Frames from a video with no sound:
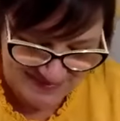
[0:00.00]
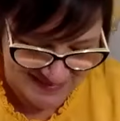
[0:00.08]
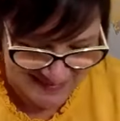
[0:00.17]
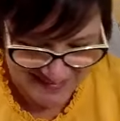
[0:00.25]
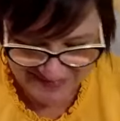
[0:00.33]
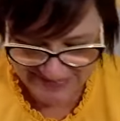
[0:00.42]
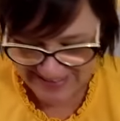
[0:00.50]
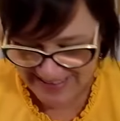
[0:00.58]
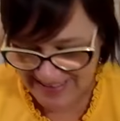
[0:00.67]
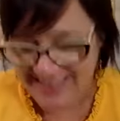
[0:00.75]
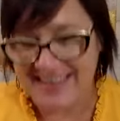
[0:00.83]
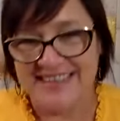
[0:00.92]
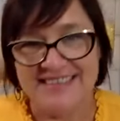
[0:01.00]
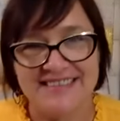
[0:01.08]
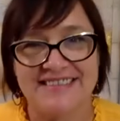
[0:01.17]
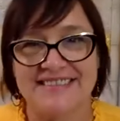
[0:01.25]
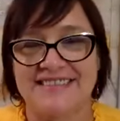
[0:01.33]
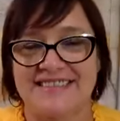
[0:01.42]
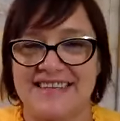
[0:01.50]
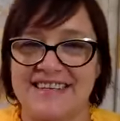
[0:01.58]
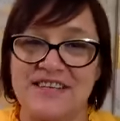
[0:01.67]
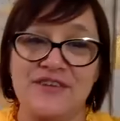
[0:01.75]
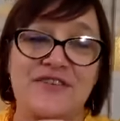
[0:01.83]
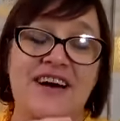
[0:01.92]
I love it.
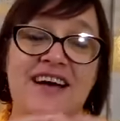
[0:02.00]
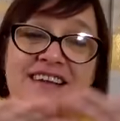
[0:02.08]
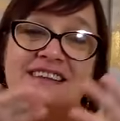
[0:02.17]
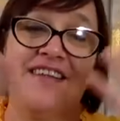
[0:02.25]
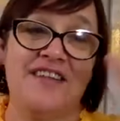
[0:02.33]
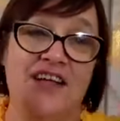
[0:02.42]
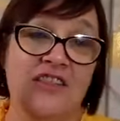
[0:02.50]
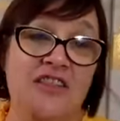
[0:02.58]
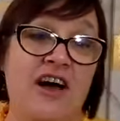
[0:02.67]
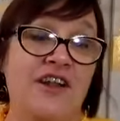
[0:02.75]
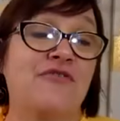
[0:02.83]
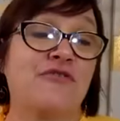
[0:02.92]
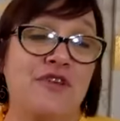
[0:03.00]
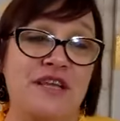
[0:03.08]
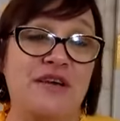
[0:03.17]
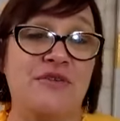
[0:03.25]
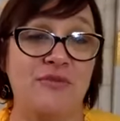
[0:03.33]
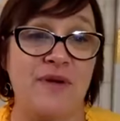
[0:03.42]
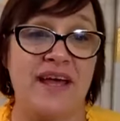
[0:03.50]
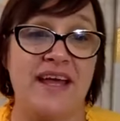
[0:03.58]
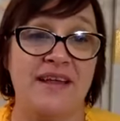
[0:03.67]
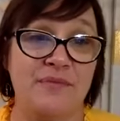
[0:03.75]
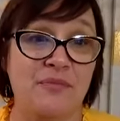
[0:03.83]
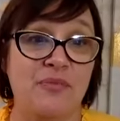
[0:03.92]
You've got a lot of really
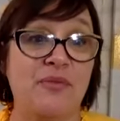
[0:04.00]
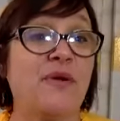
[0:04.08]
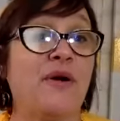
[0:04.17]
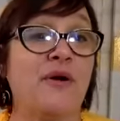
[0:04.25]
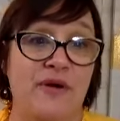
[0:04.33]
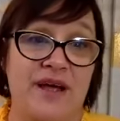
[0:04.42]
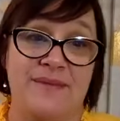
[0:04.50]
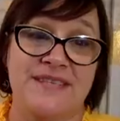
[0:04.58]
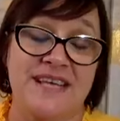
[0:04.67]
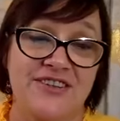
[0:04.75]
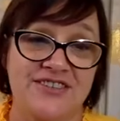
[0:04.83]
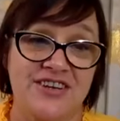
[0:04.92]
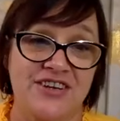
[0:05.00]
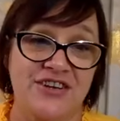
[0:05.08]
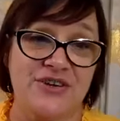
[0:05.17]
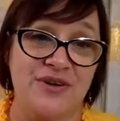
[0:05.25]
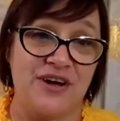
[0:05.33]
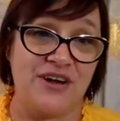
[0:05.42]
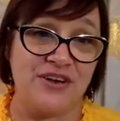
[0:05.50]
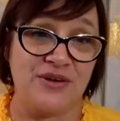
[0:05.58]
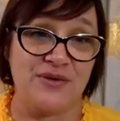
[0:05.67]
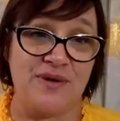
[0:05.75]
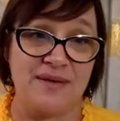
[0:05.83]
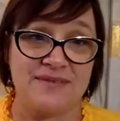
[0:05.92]
great programs i looked on your on
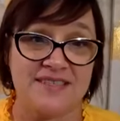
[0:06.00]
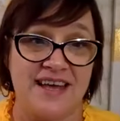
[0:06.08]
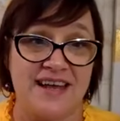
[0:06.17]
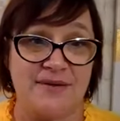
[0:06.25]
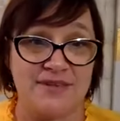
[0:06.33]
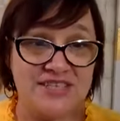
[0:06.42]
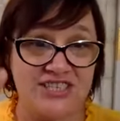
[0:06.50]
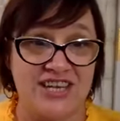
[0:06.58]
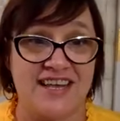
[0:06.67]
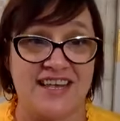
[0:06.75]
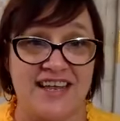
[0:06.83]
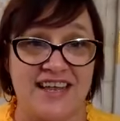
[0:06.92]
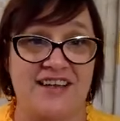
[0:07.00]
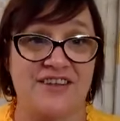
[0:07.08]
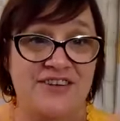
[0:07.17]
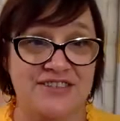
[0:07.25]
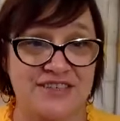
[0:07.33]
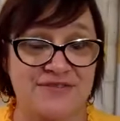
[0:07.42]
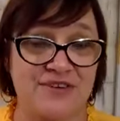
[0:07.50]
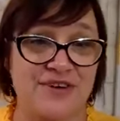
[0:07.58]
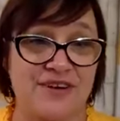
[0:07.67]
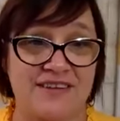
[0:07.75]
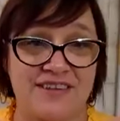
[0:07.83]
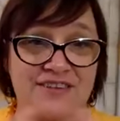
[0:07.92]
your website i was checking out your
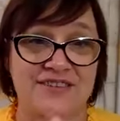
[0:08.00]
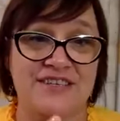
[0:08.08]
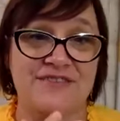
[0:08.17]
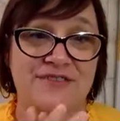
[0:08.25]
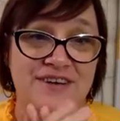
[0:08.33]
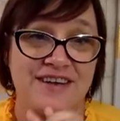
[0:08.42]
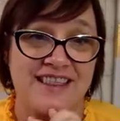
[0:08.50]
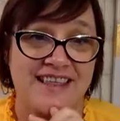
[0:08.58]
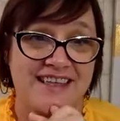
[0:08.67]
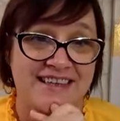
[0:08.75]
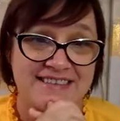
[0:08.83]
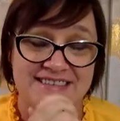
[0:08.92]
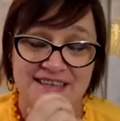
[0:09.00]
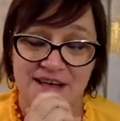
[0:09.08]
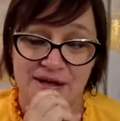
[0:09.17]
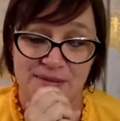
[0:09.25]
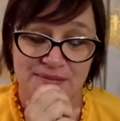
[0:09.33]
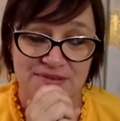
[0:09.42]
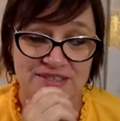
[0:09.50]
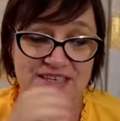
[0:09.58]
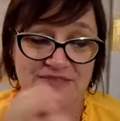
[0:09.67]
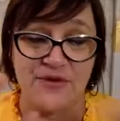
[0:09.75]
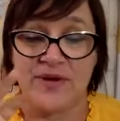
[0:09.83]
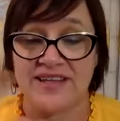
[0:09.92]
different your different things um, there's
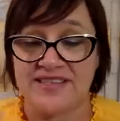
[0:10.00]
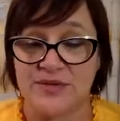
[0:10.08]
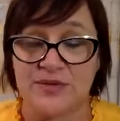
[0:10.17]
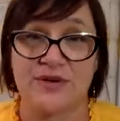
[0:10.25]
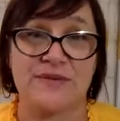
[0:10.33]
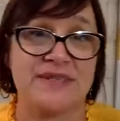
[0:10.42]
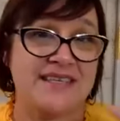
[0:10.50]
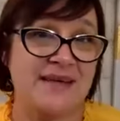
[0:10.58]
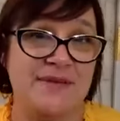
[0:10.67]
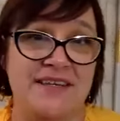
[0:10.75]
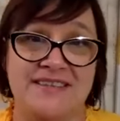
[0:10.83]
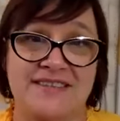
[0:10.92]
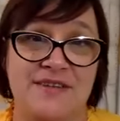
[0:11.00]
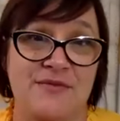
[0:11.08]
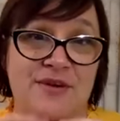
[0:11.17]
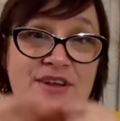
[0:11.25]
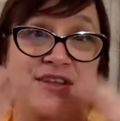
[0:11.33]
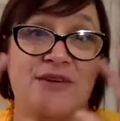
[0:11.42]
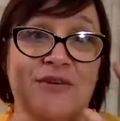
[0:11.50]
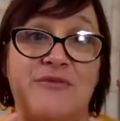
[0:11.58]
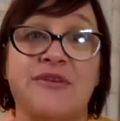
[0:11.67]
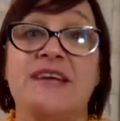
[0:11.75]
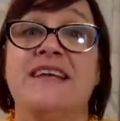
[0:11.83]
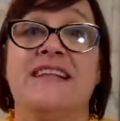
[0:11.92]
different ways to work with debbie where you can
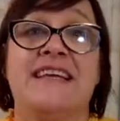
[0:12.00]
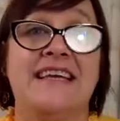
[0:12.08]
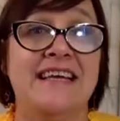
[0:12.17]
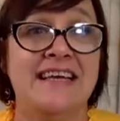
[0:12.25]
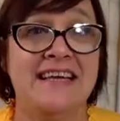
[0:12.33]
really